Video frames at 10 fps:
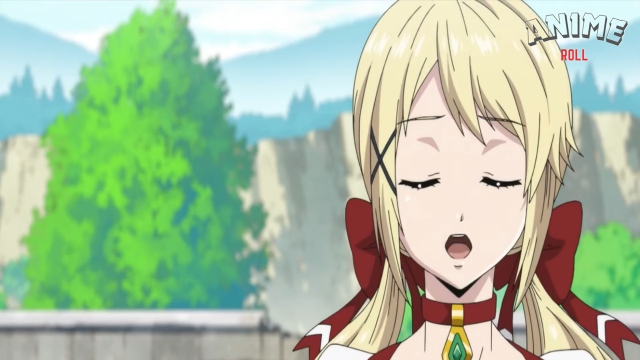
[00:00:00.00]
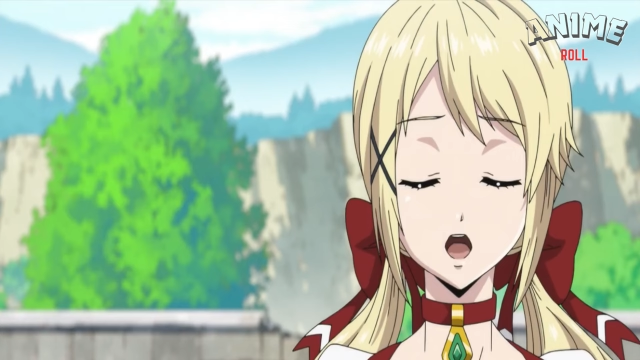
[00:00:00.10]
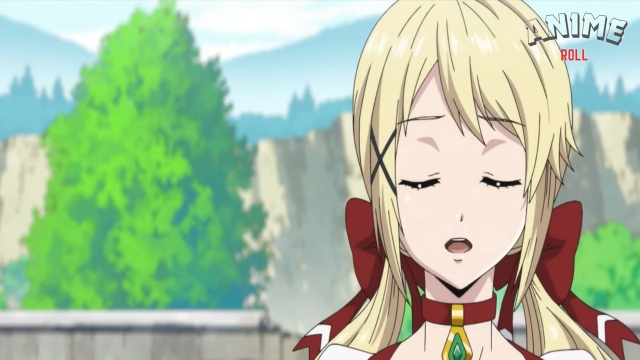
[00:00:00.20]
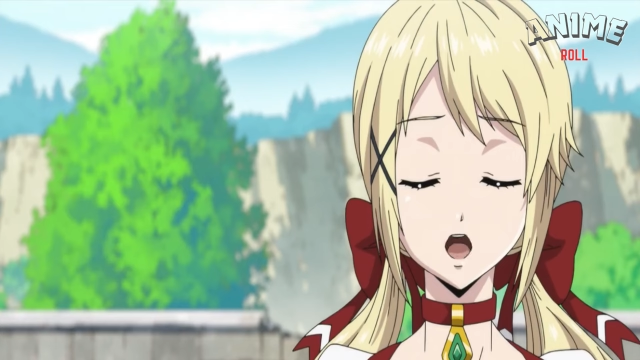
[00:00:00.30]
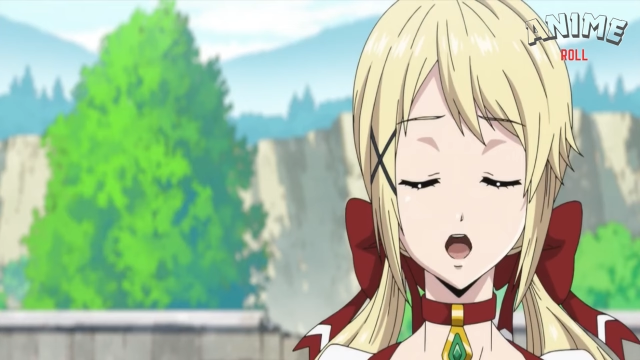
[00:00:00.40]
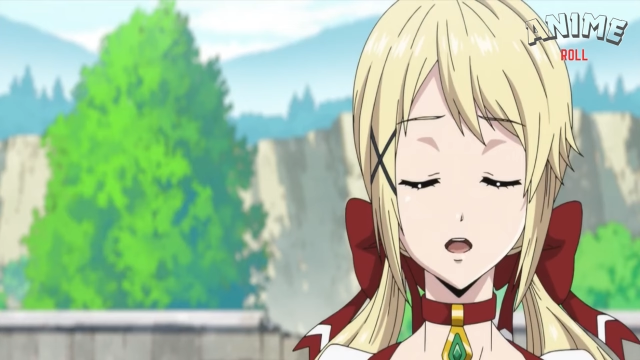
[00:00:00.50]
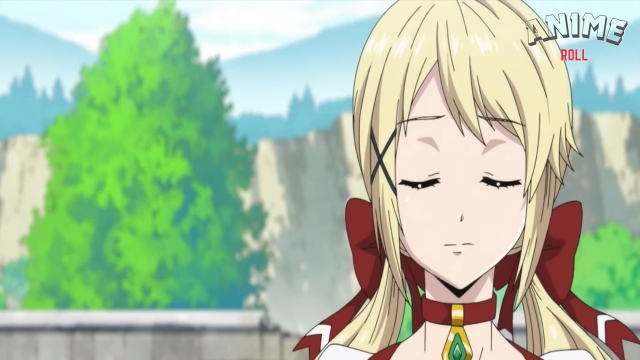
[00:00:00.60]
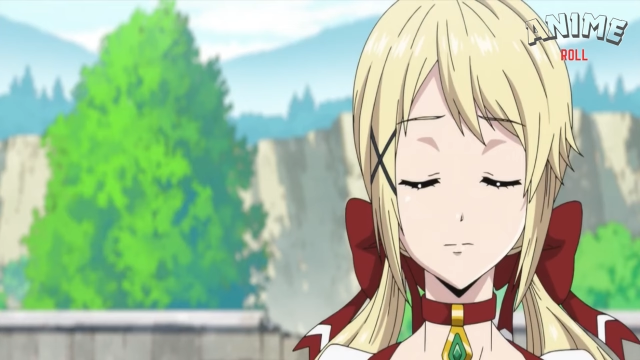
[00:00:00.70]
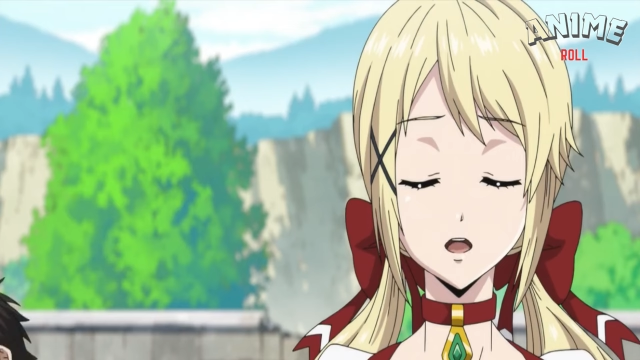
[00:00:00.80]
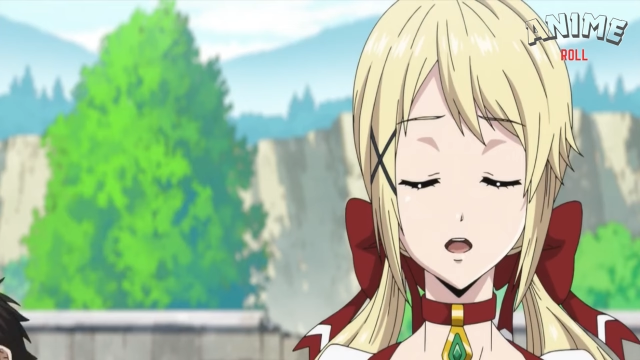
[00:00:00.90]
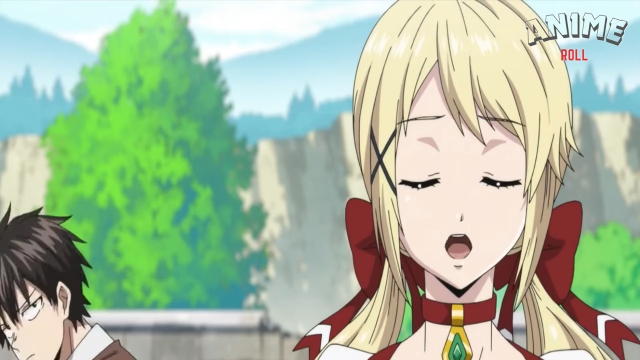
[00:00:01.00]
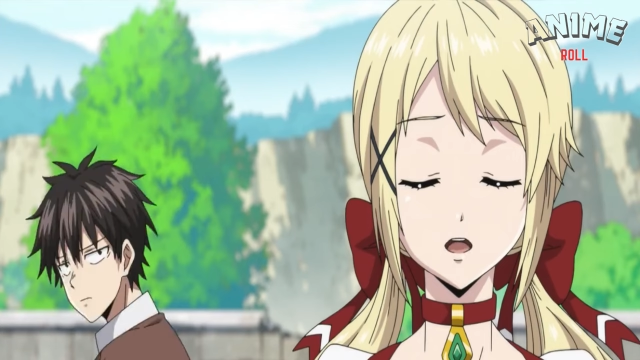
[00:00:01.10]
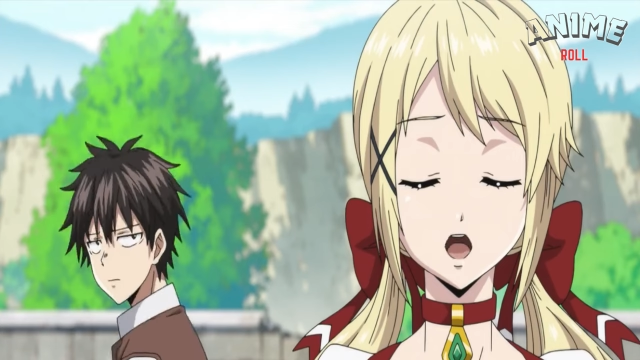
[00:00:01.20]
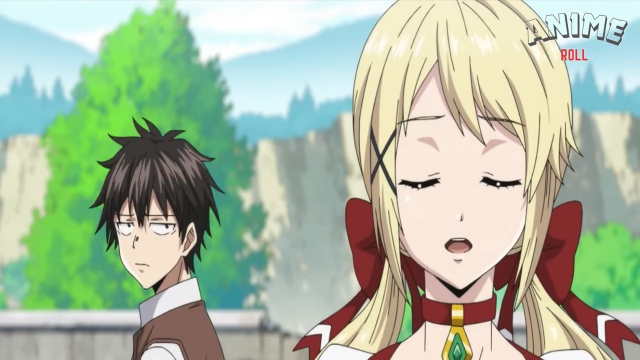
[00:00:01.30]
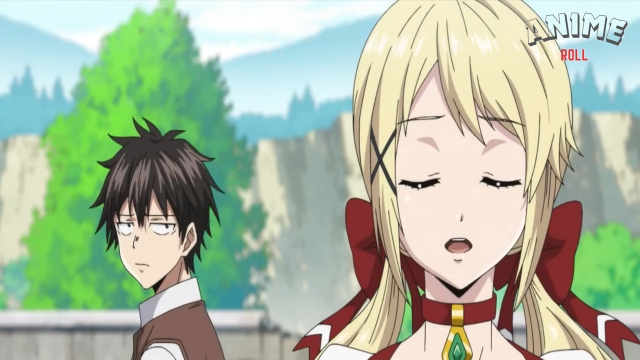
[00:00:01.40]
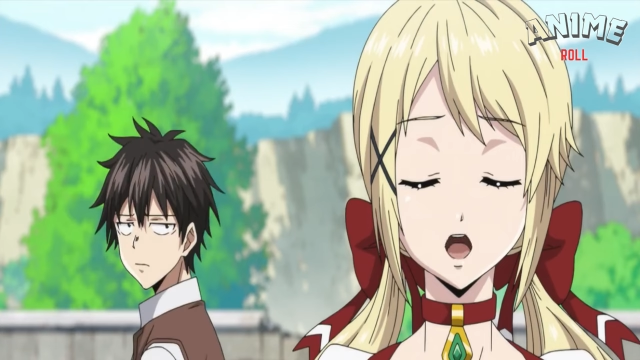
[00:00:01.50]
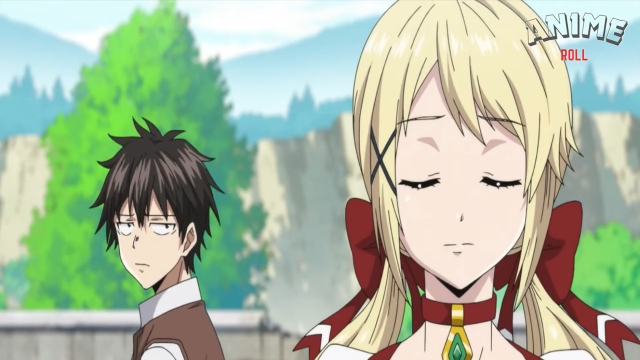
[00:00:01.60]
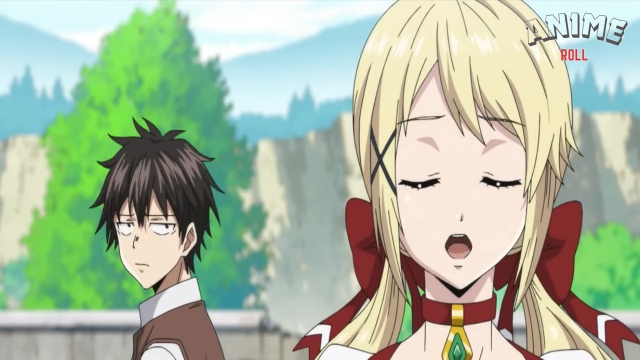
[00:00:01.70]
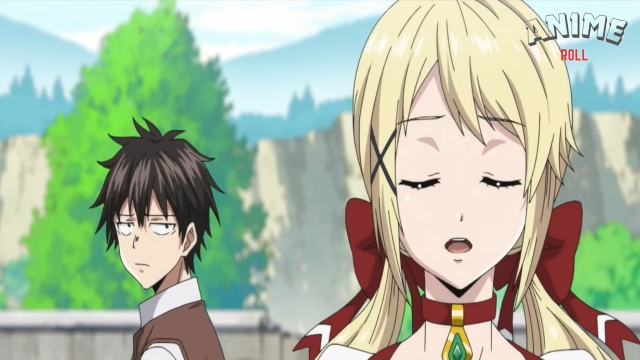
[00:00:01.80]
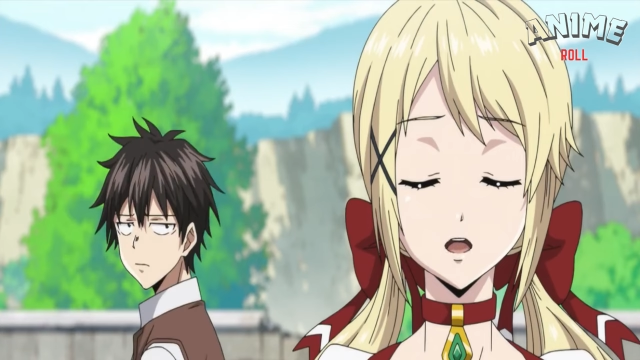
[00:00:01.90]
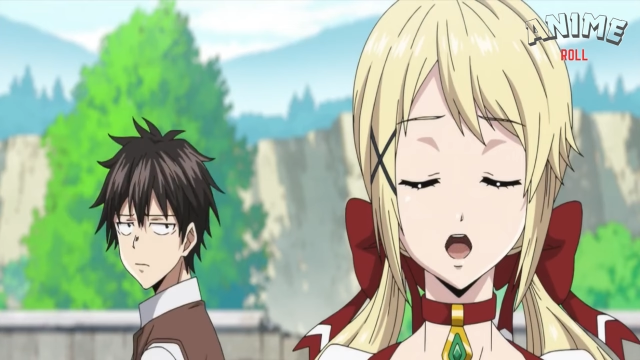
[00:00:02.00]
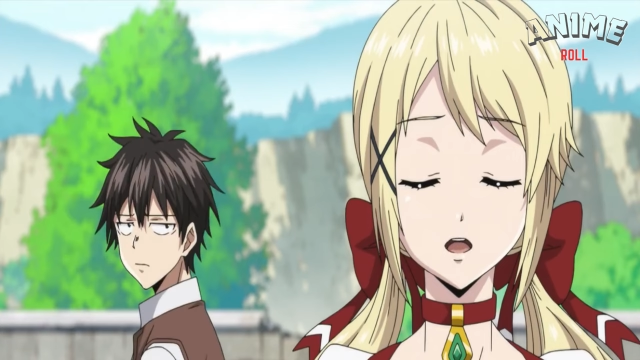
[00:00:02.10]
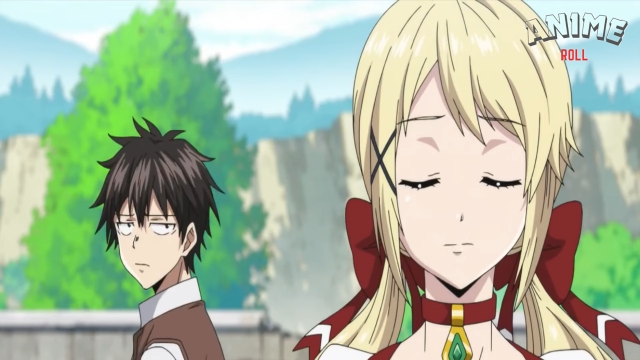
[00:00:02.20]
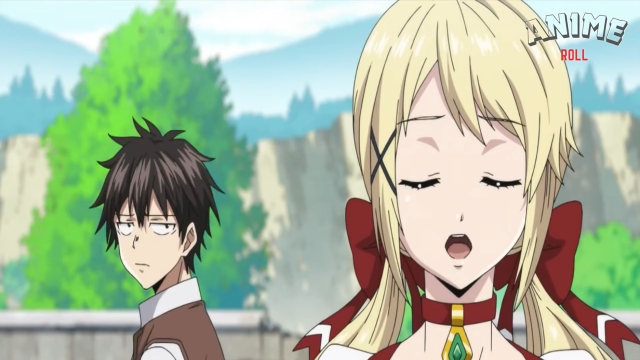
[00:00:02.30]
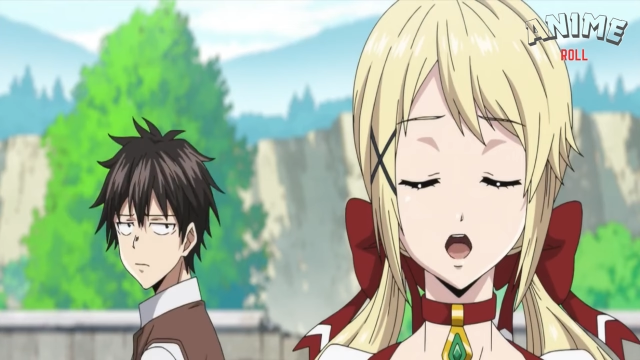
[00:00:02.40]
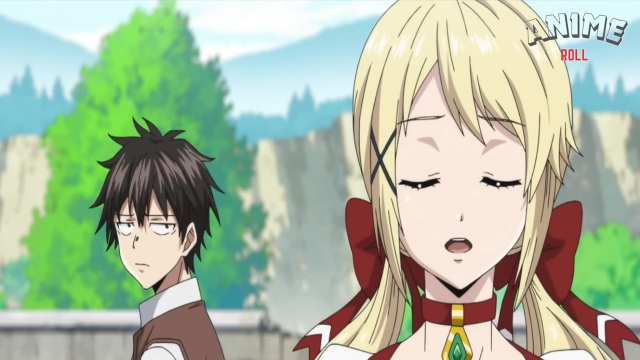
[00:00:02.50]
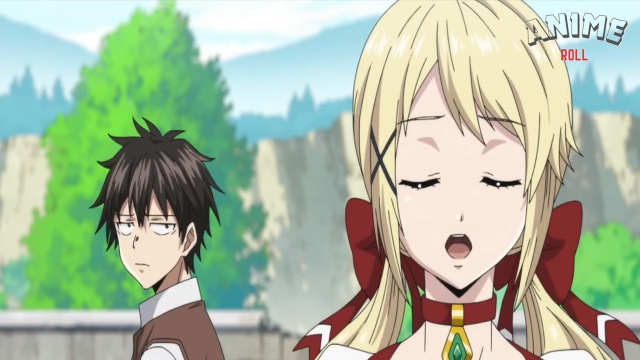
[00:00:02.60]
Tuca, who only did weird things and was lazy.